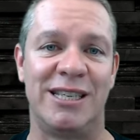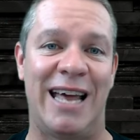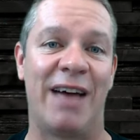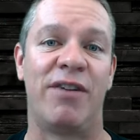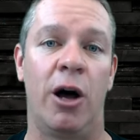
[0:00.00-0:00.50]

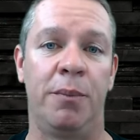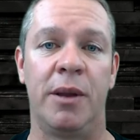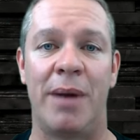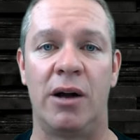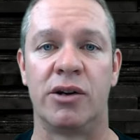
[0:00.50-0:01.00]
that have helped
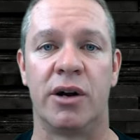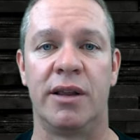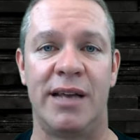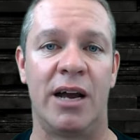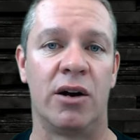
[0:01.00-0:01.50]
them out during
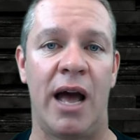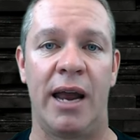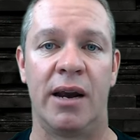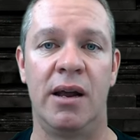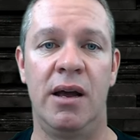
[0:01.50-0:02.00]
the day or
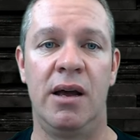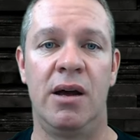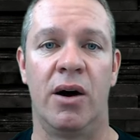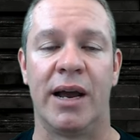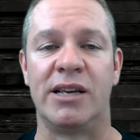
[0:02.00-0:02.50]
night.
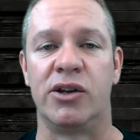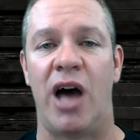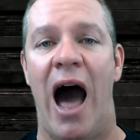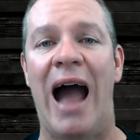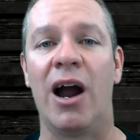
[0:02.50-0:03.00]
Okay, so the
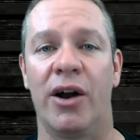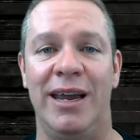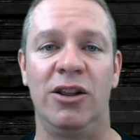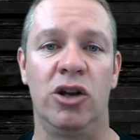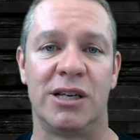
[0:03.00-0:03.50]

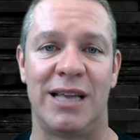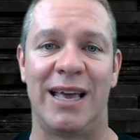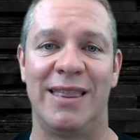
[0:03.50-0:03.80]
hierarchy looks like